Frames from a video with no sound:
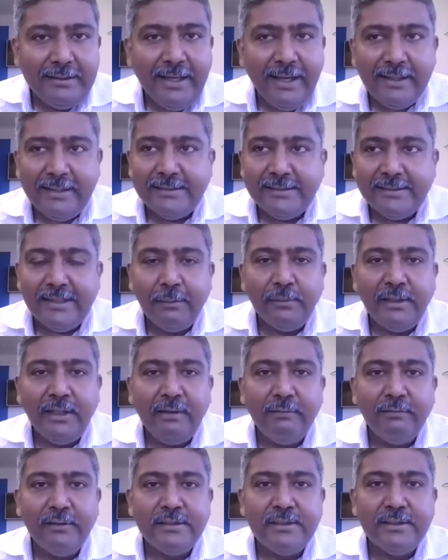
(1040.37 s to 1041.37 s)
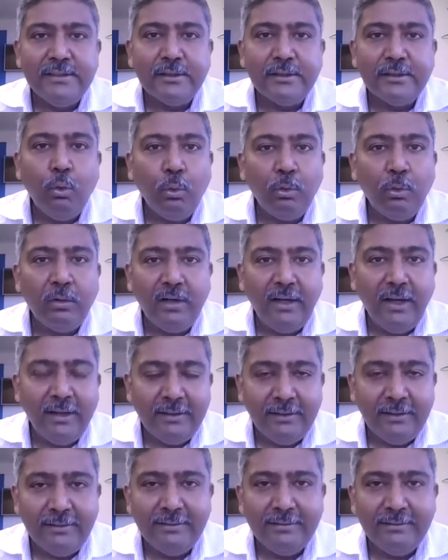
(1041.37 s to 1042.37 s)
tech is something which is
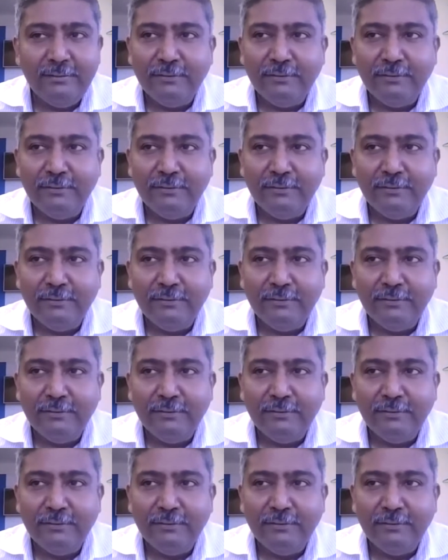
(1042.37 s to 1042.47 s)
co-created,